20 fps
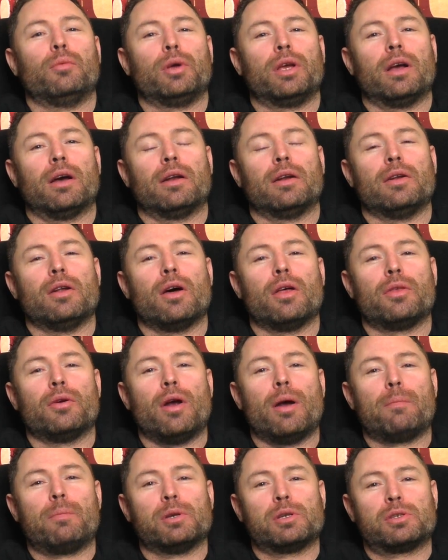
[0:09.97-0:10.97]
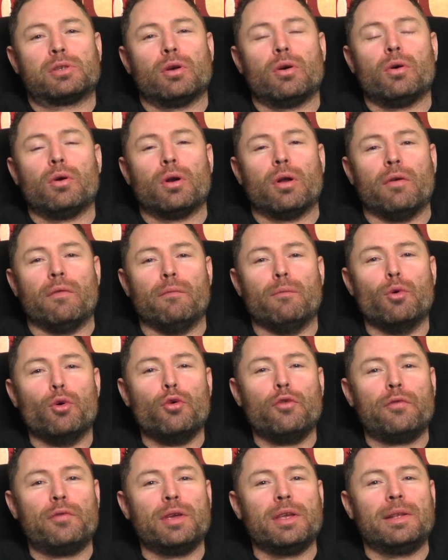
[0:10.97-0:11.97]
We got another episode of
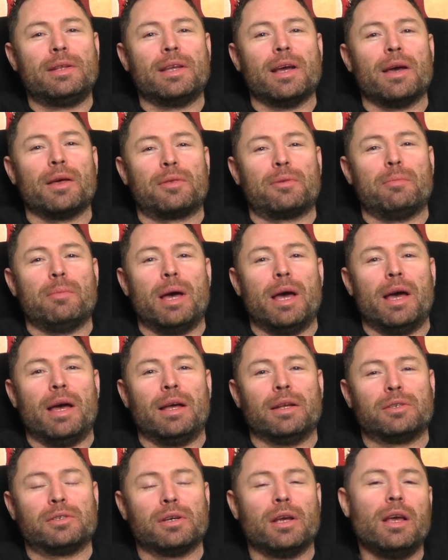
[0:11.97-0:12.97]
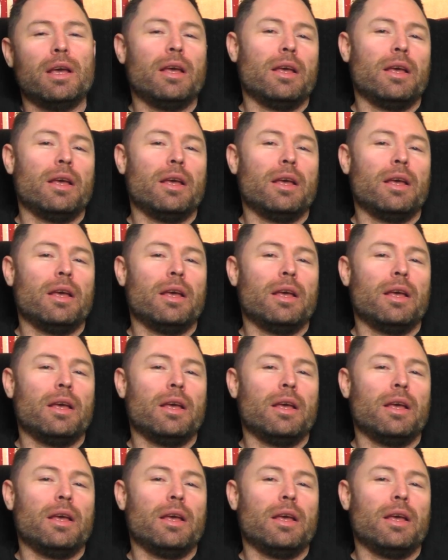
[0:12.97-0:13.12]
Movie Deathmatch.